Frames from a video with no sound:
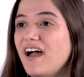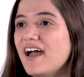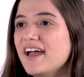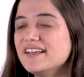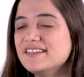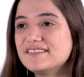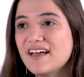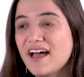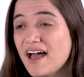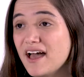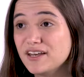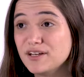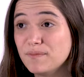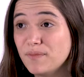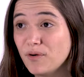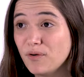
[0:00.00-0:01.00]
it's
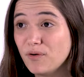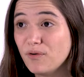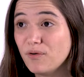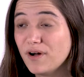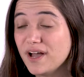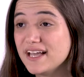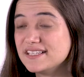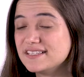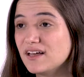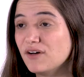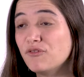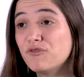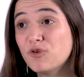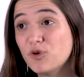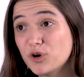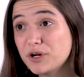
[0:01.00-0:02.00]
edible, it's
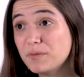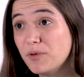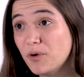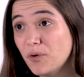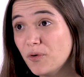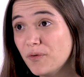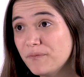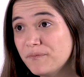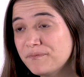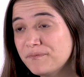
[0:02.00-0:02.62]
affordable,